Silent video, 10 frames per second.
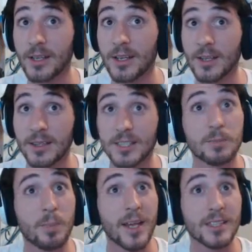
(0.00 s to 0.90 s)
The
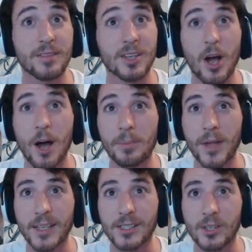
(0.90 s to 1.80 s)
space of the
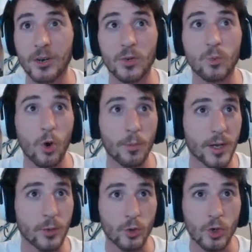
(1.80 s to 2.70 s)
complex started
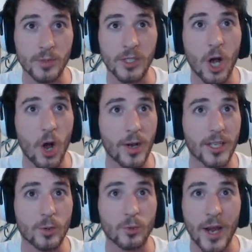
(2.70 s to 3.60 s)
warping. Rooms and hallways
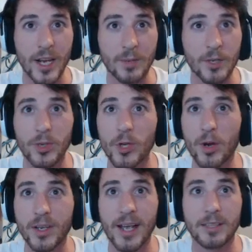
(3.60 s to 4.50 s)
would randomly
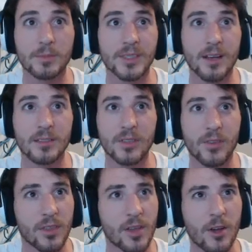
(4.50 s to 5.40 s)
reorganize themselves as if
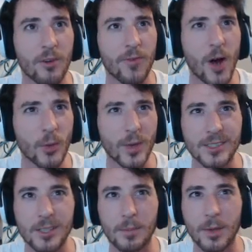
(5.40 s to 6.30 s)
following
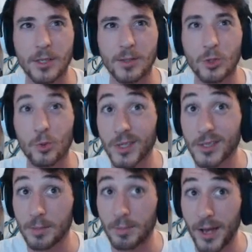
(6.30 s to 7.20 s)
some
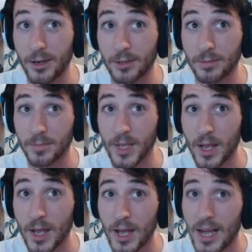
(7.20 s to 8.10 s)
twisted pattern.
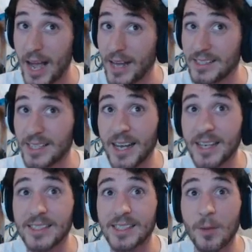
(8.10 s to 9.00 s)
I decided to
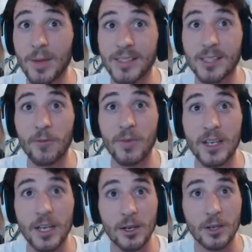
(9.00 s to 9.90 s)
seal myself in
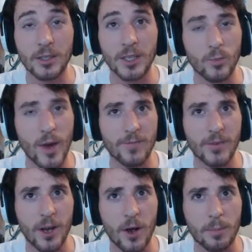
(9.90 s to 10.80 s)
here and wait for
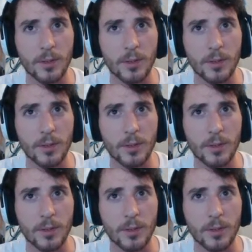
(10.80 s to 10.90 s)
help.